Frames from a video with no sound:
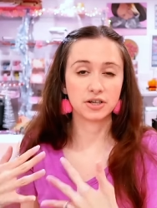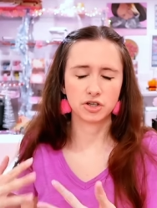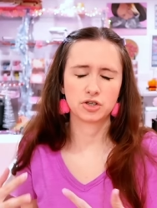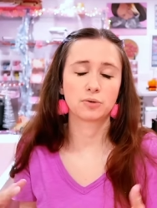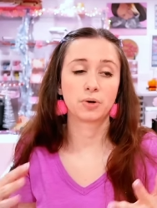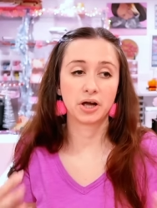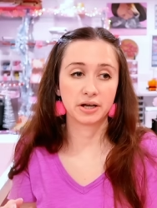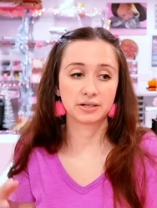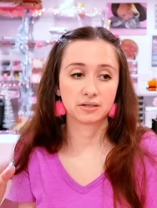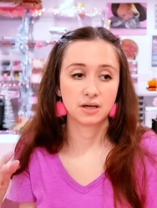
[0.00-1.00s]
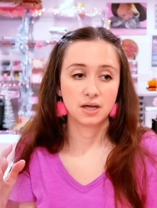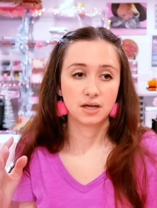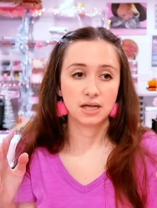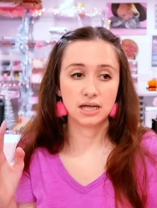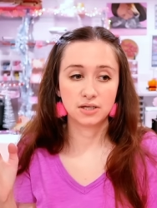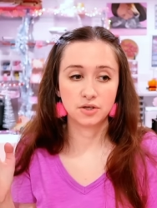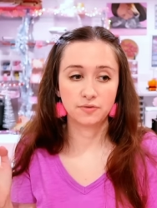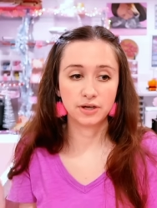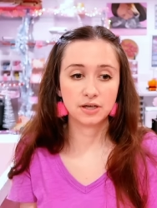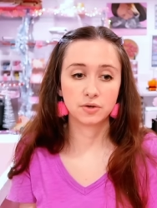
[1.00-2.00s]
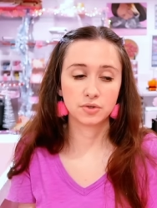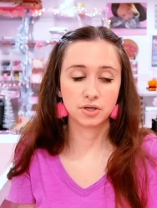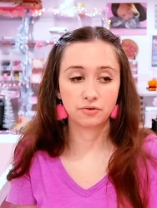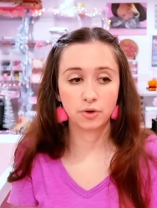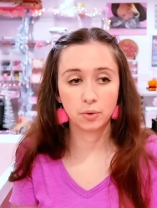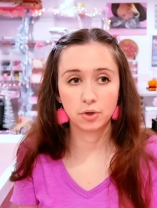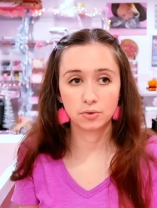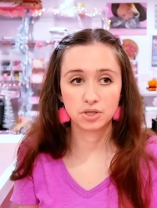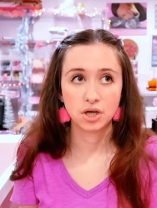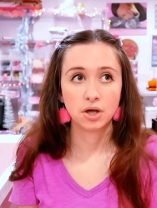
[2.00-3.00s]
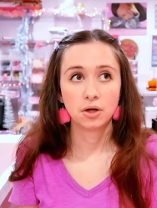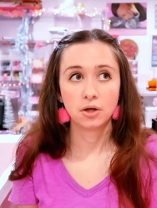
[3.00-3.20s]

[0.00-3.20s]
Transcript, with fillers: not just your products in your videos and photos,